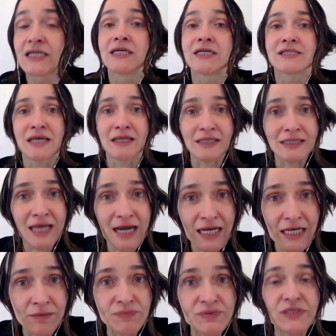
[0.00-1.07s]

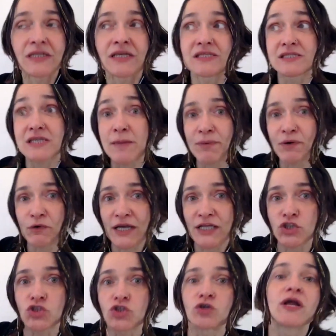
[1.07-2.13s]
sometimes the
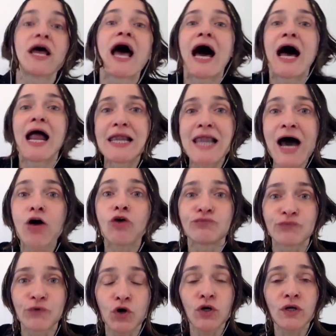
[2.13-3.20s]
separation allows
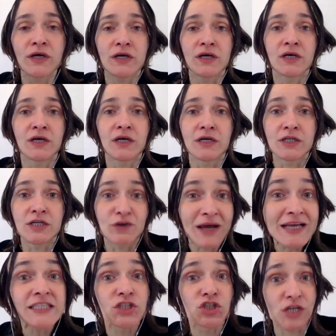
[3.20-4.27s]
for
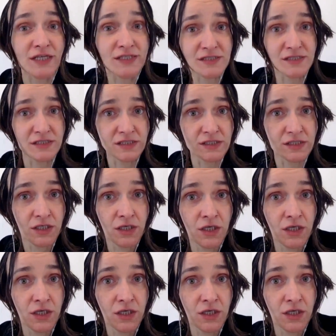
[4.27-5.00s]
great injustice,